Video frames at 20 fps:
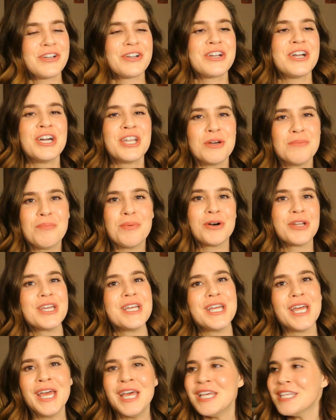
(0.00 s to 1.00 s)
You're gonna put
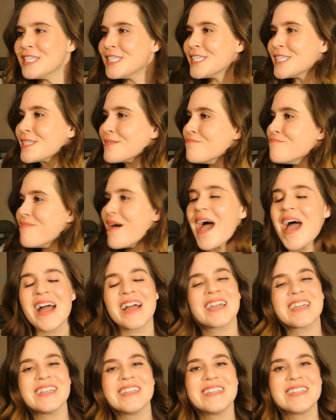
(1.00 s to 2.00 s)
it
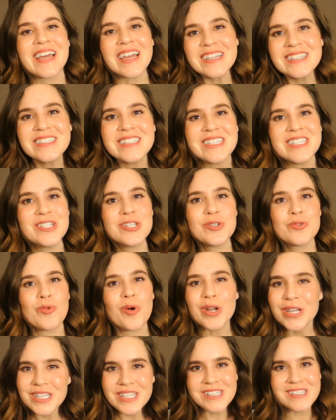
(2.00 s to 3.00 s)
smack in
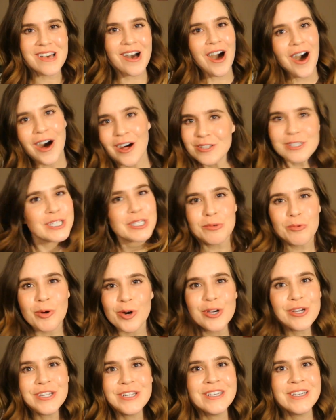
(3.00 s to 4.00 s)
1920s
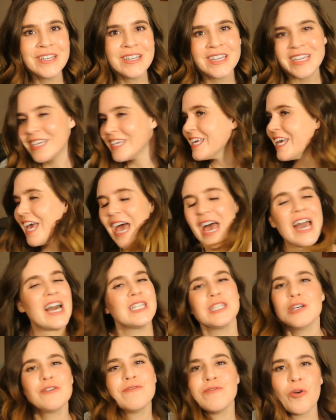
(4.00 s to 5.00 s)
Hollywood in
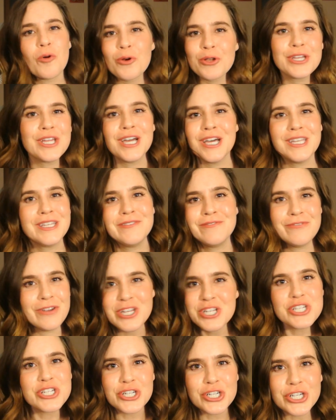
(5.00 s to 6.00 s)
California
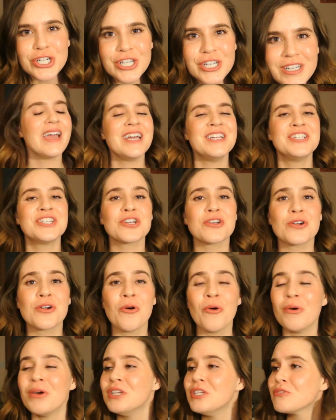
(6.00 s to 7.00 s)
Adventure, and you're
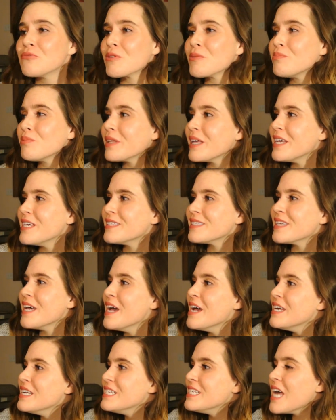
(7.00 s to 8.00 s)
going to replace
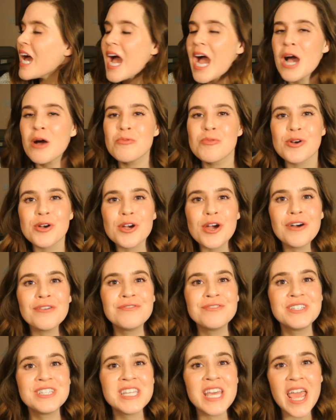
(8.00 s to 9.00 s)
Tower
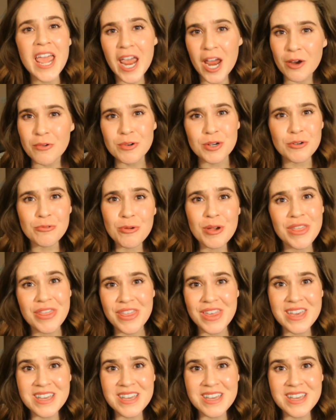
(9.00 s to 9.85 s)
of Terror with